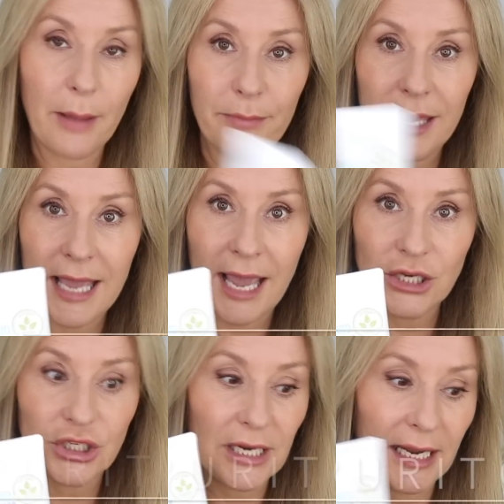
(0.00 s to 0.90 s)

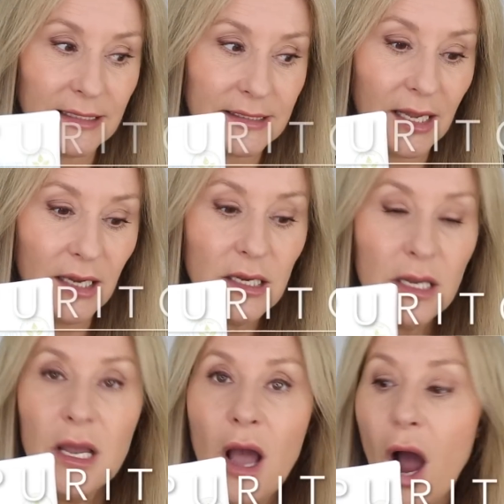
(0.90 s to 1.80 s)
pH cleanser.
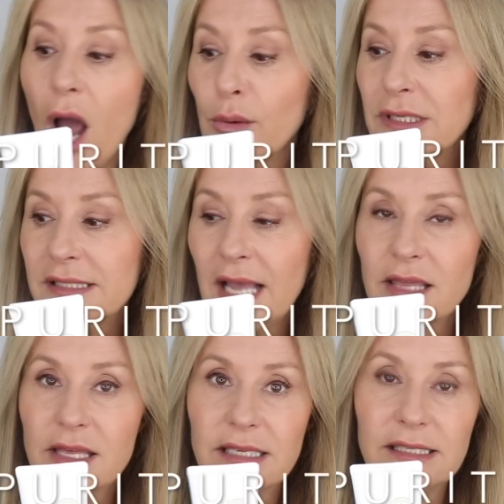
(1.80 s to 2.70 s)
I would say
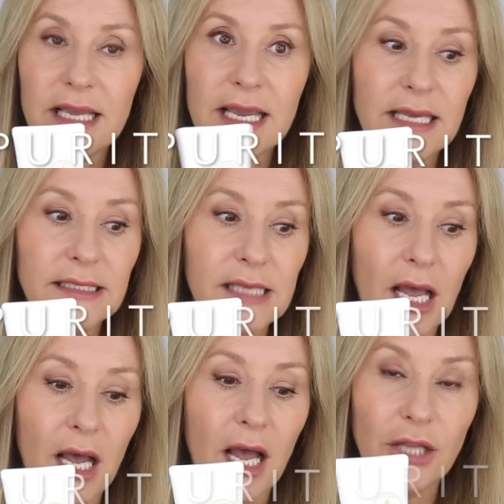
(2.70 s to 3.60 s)
this is
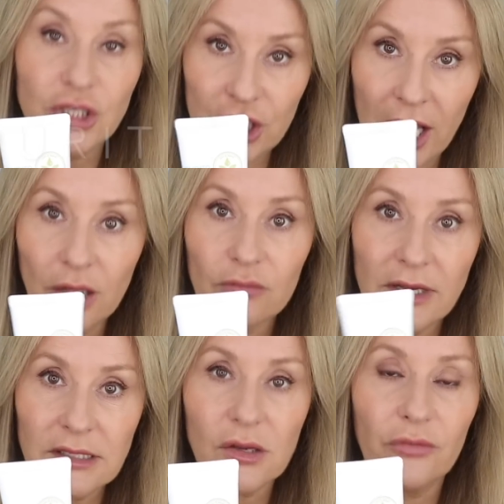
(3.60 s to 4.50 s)
a gel
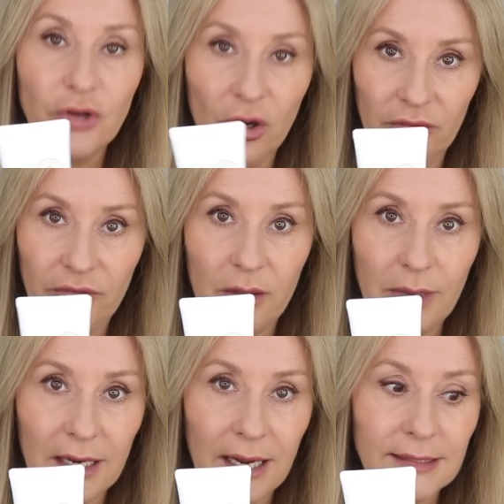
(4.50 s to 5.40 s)
rinse-off
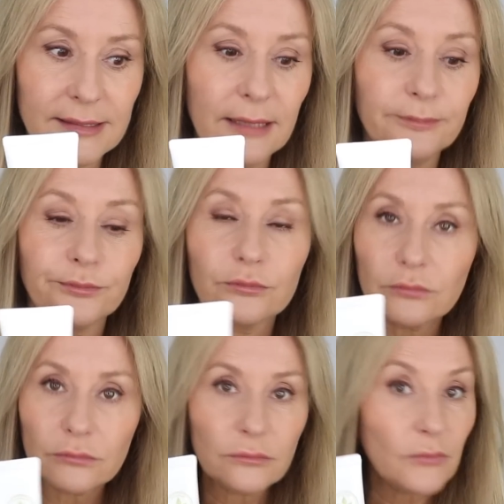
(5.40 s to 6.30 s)
non-foaming cleanser,
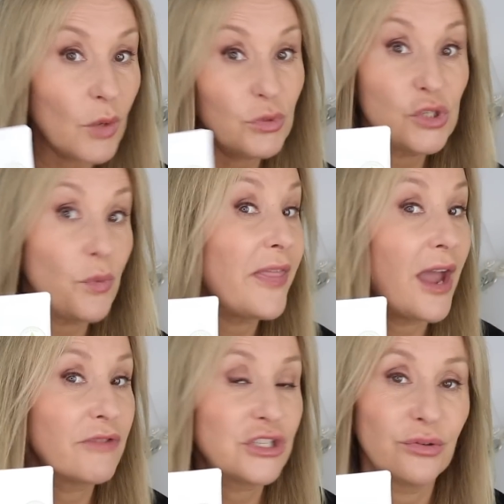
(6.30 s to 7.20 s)
which is where that
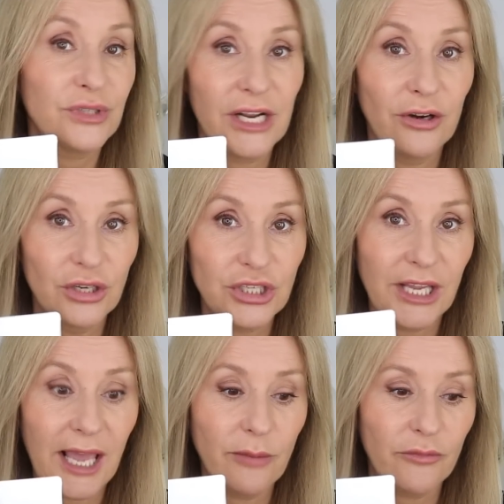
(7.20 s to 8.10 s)
original technology
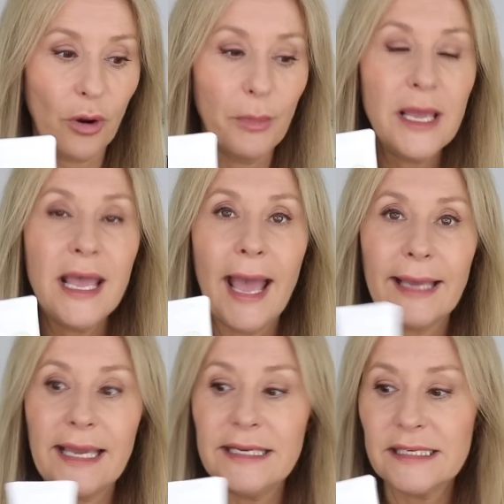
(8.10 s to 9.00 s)
came from,
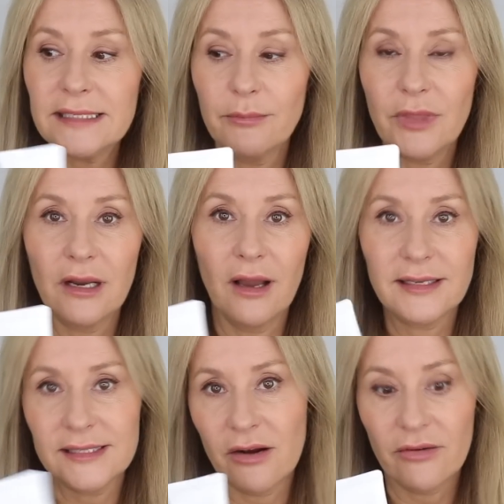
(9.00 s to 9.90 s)
akin to something like
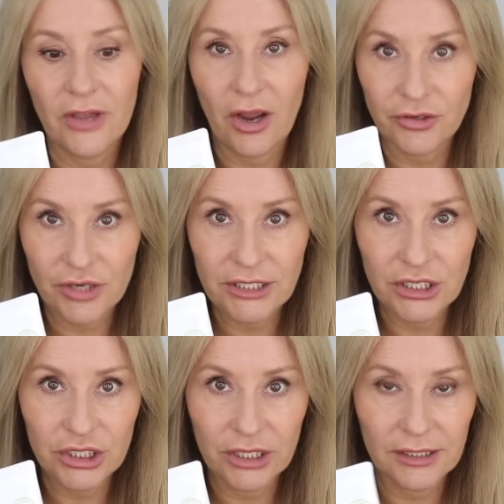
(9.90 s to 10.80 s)
CeraVe
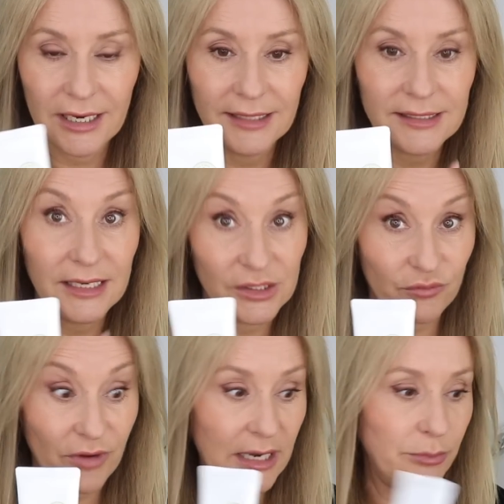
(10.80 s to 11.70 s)
Hydrating Gel Cleanser. It's
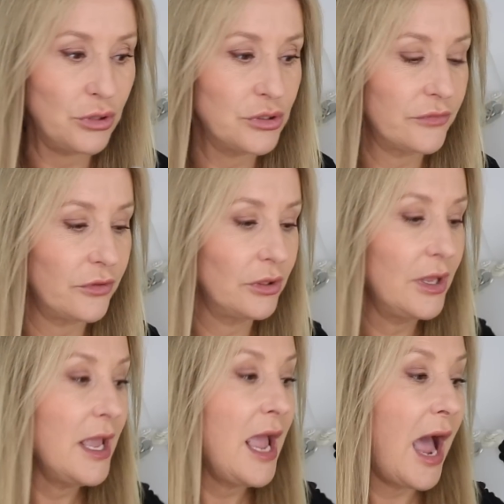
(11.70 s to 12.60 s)
really beautiful.
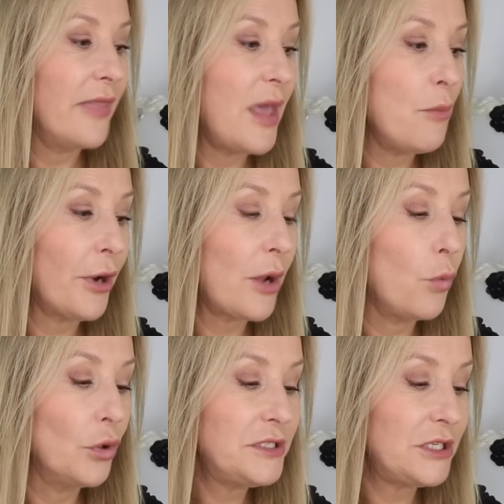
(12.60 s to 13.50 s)
And then what I
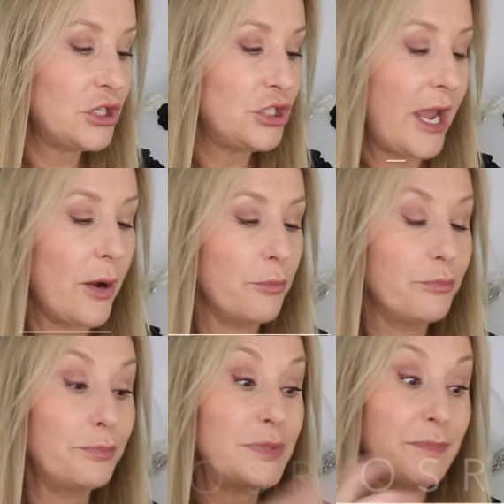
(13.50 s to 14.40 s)
wanted to check
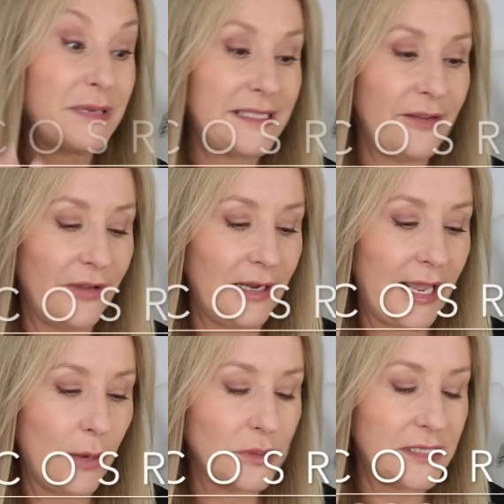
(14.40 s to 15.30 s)

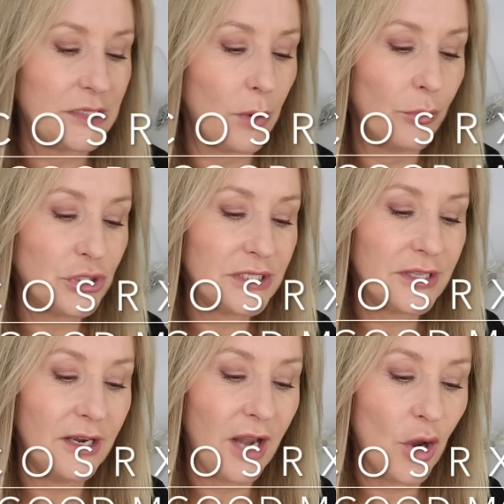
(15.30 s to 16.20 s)
specifically was this one, which is
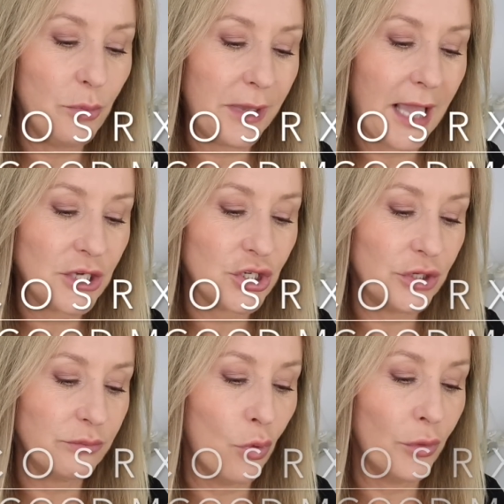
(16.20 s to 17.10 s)
the Low pH
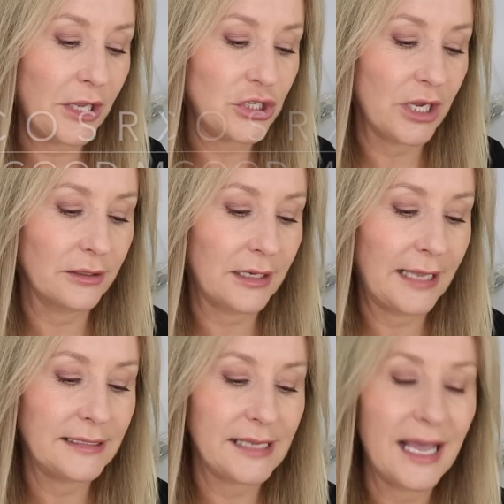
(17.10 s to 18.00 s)
Good Morning Gel
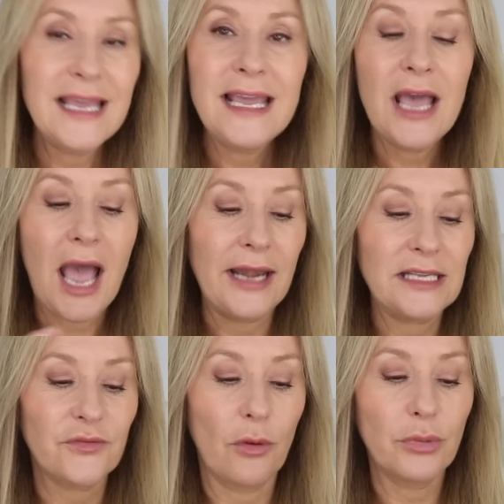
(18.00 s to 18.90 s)
Cleanser, and
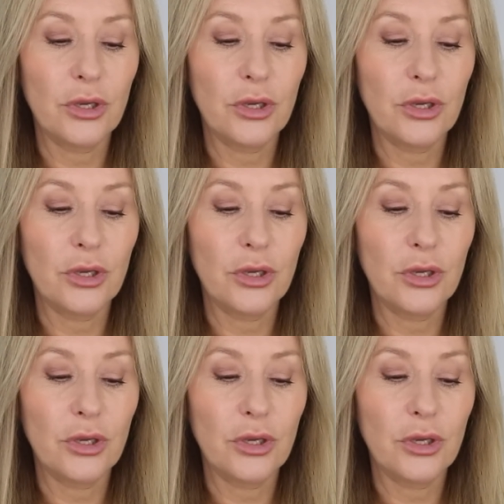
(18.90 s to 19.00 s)
it's from